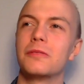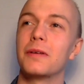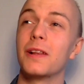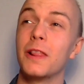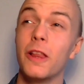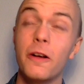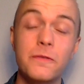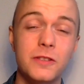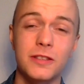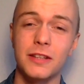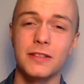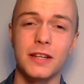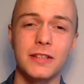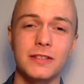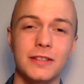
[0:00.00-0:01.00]
I love
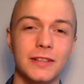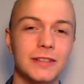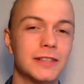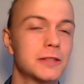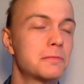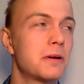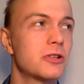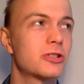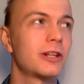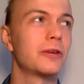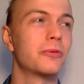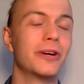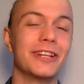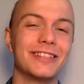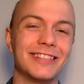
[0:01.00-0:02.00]
statistics, especially
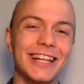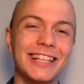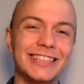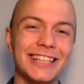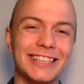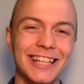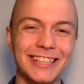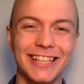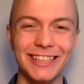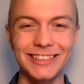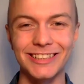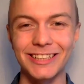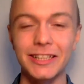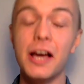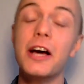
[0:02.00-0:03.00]
when it's easy
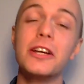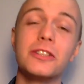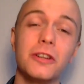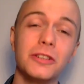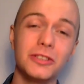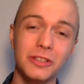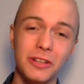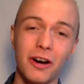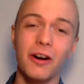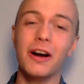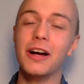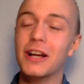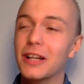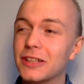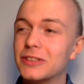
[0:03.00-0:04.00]
statistics, so as you know,
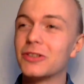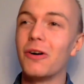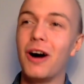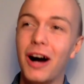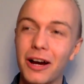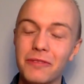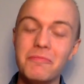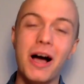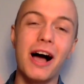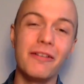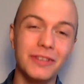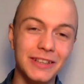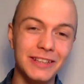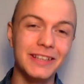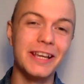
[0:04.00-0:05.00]
so I'm
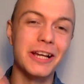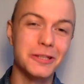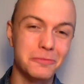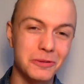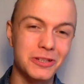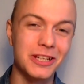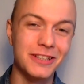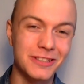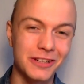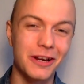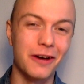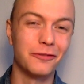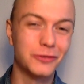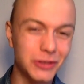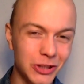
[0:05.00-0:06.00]
having the expertise
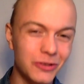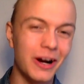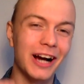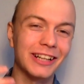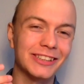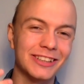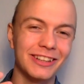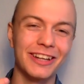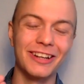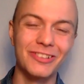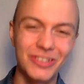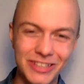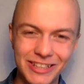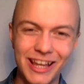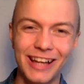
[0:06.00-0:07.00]
enough to actually
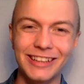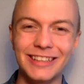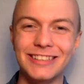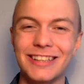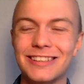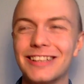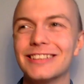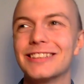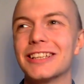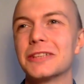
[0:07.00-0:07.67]
understand the statistics.